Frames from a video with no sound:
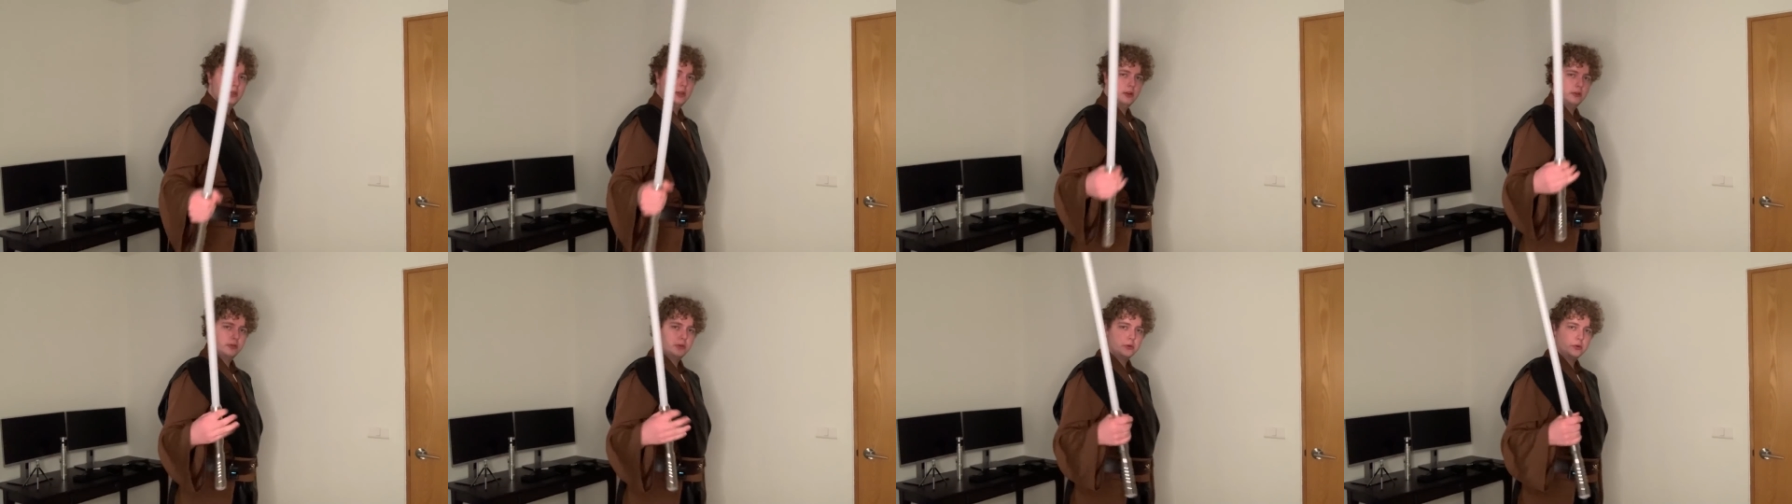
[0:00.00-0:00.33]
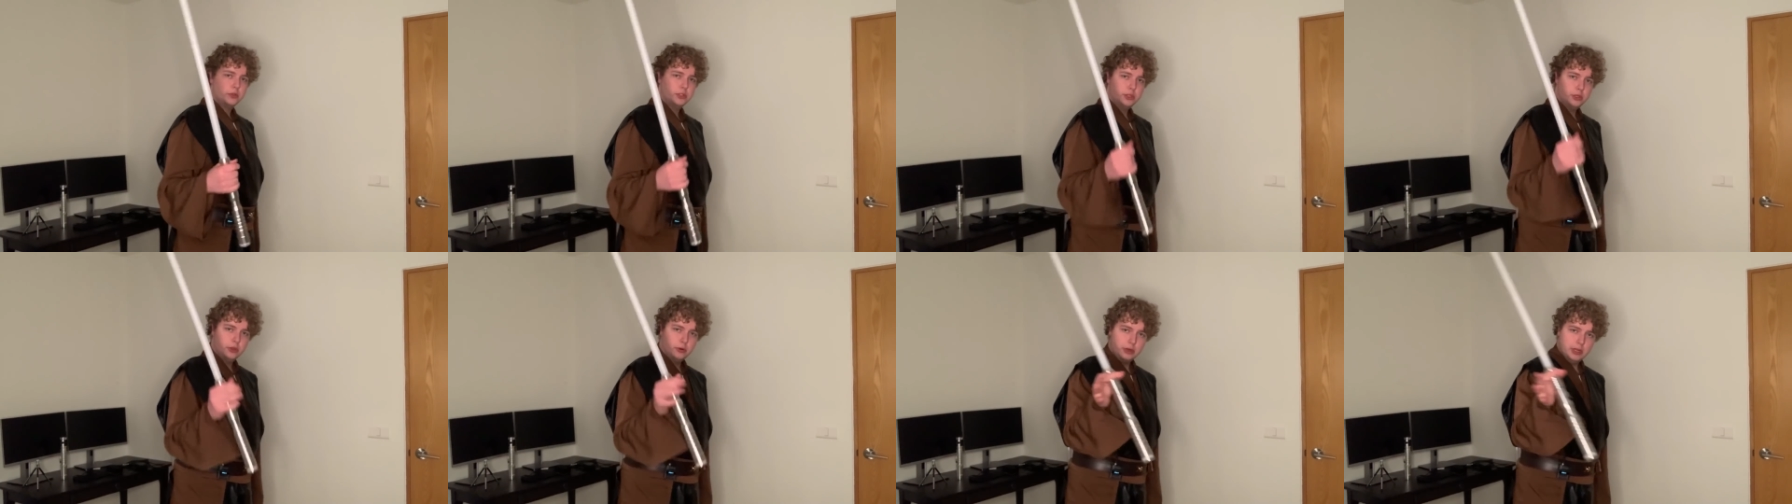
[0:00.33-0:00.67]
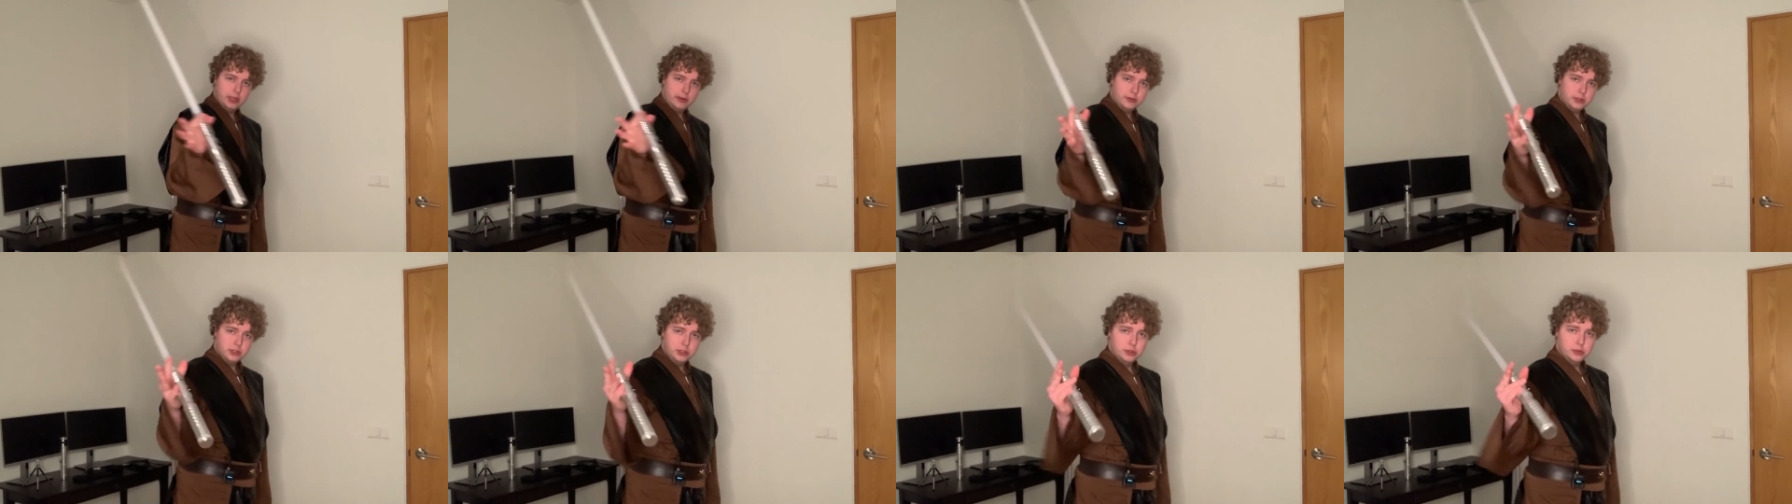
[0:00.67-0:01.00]
Now, of course, you don't
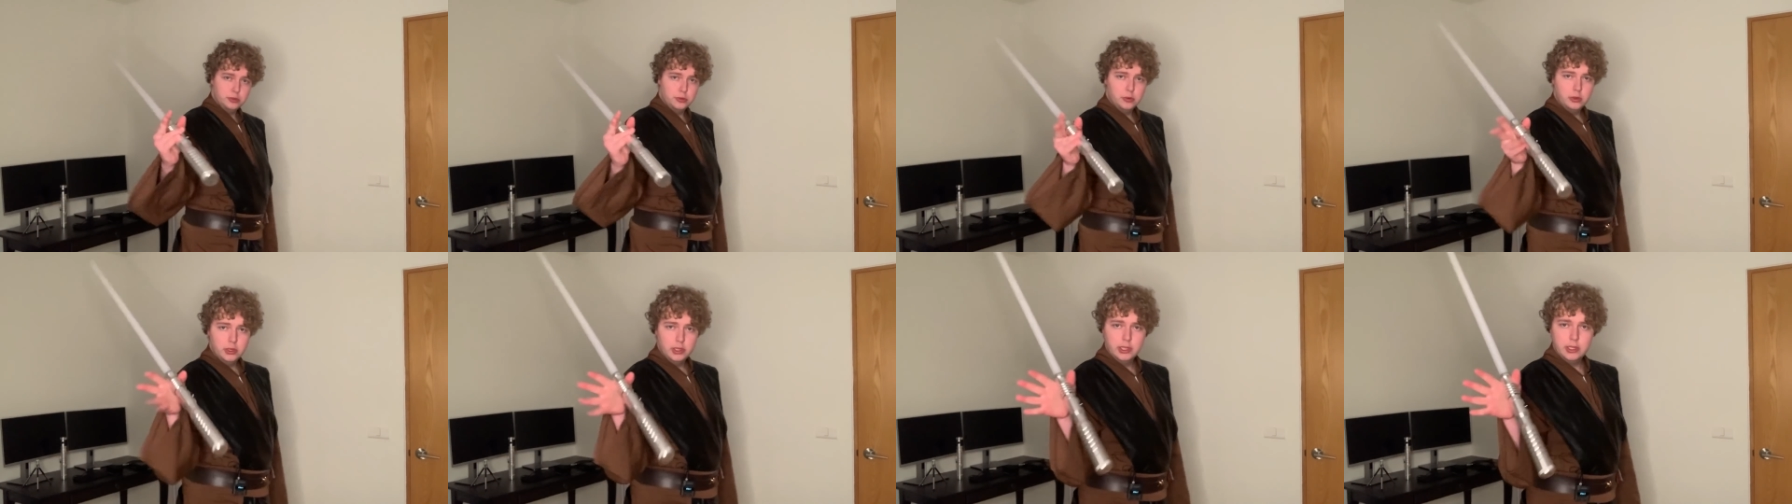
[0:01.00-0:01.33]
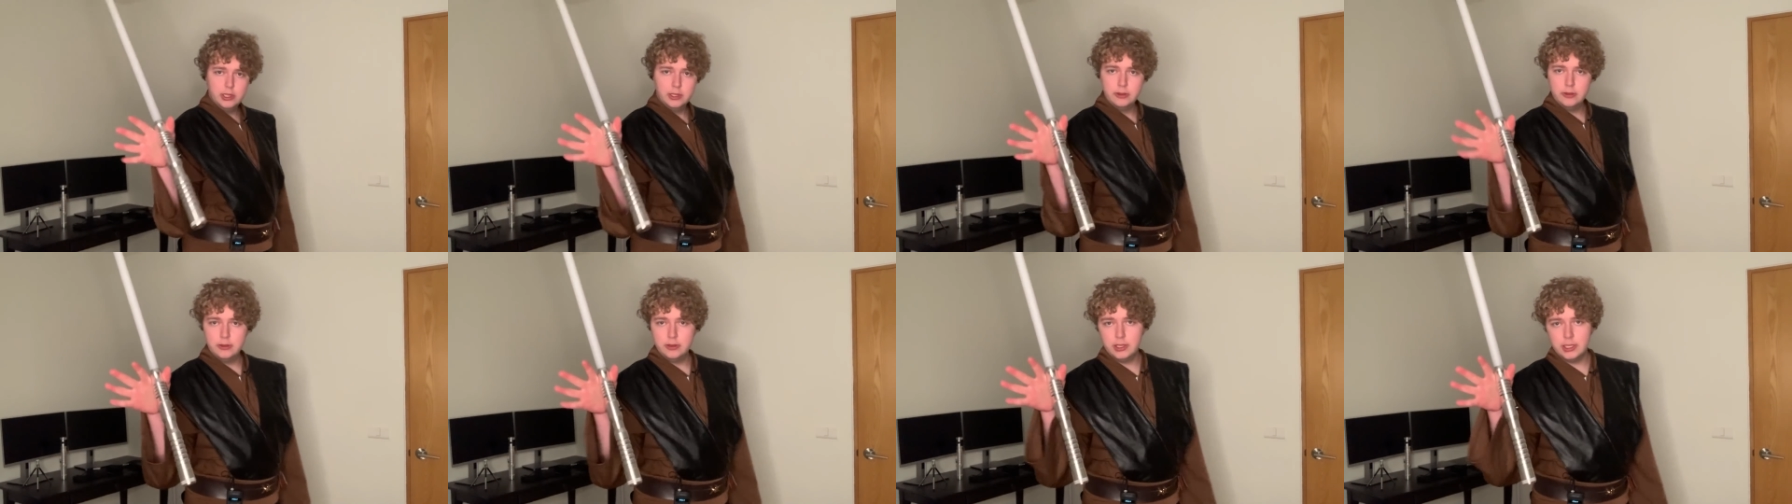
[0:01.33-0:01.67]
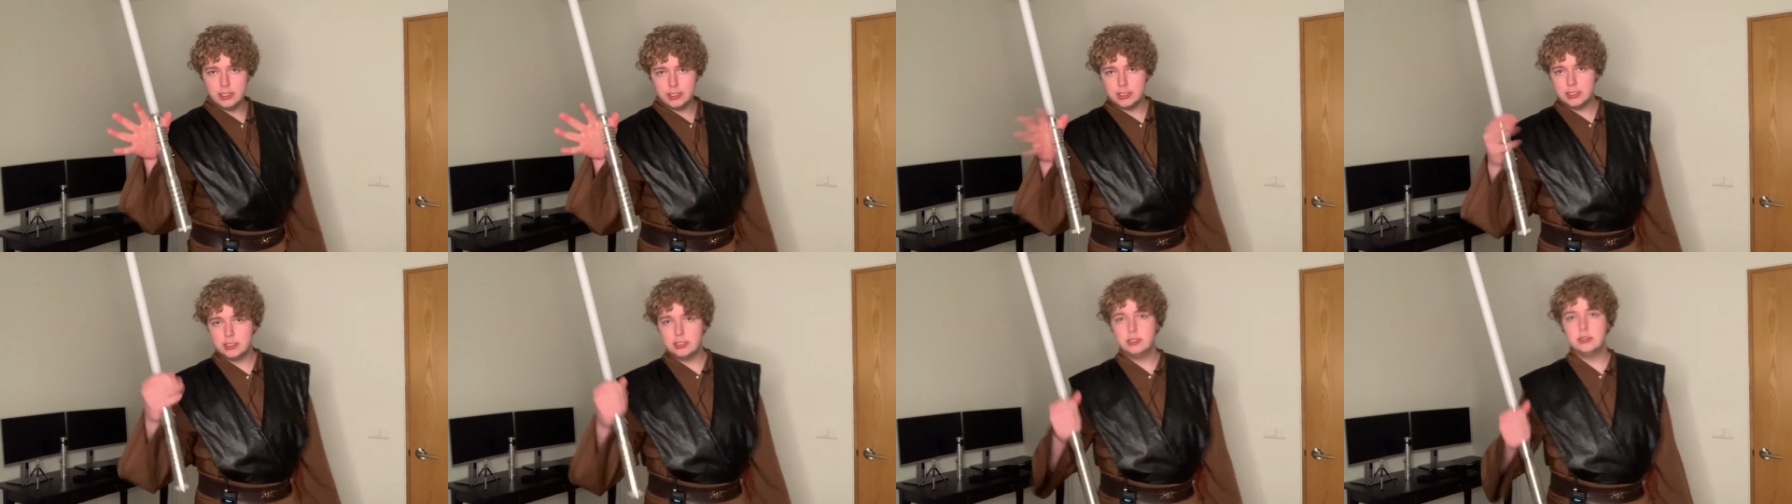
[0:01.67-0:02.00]
have to do
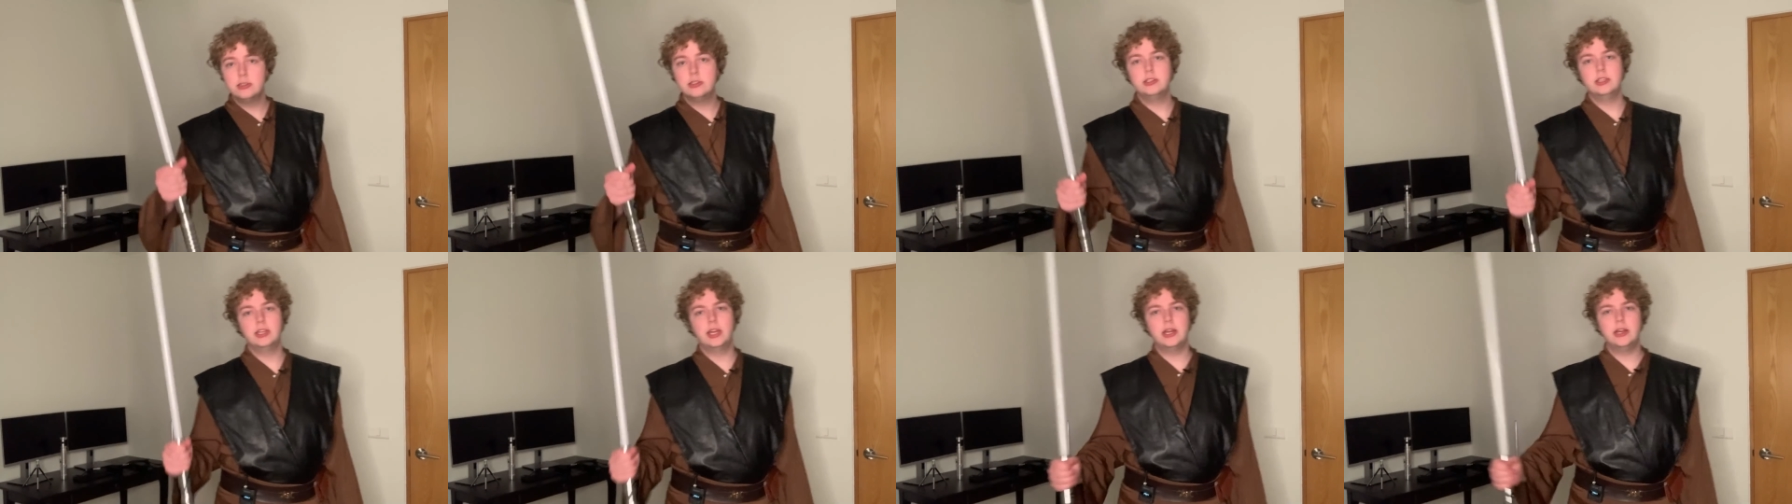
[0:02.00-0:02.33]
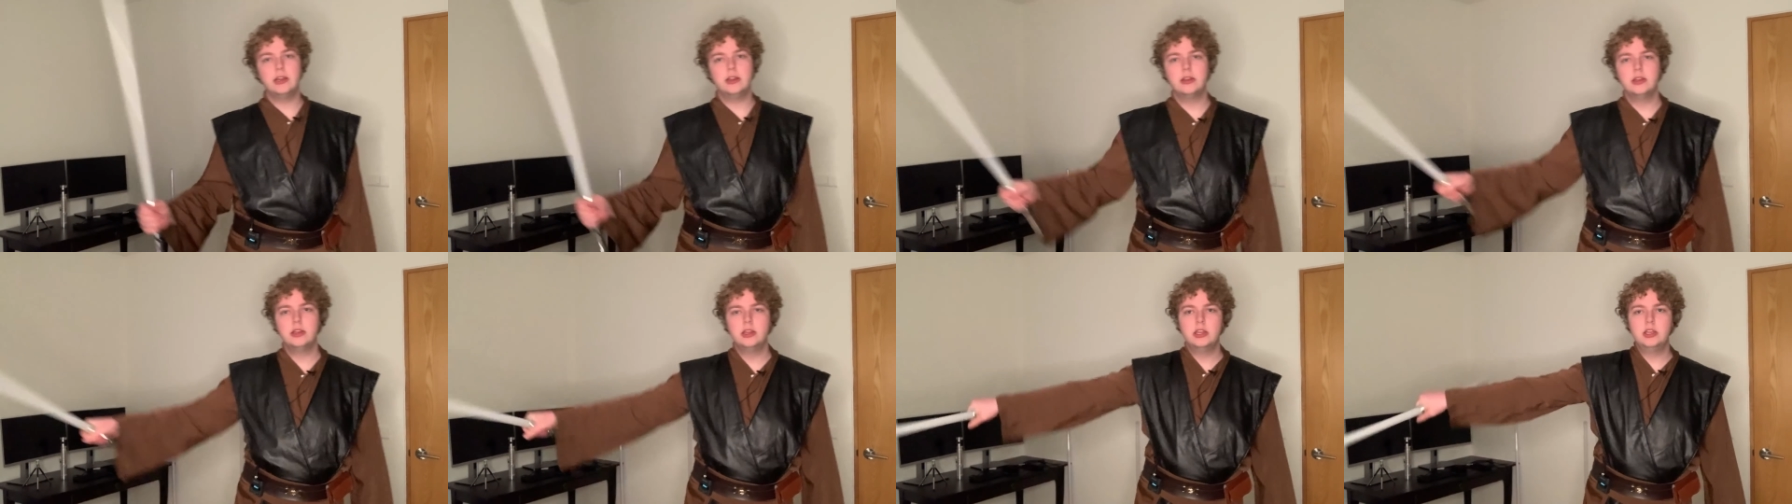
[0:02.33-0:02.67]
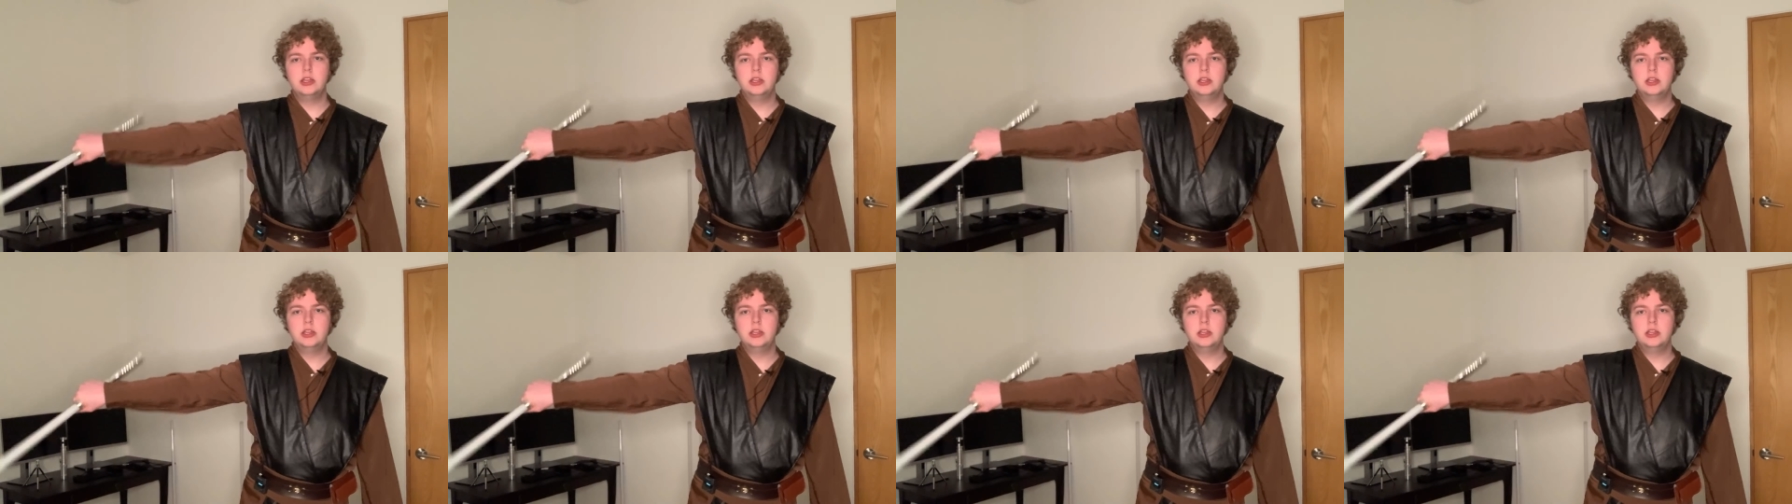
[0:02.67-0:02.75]
this yet.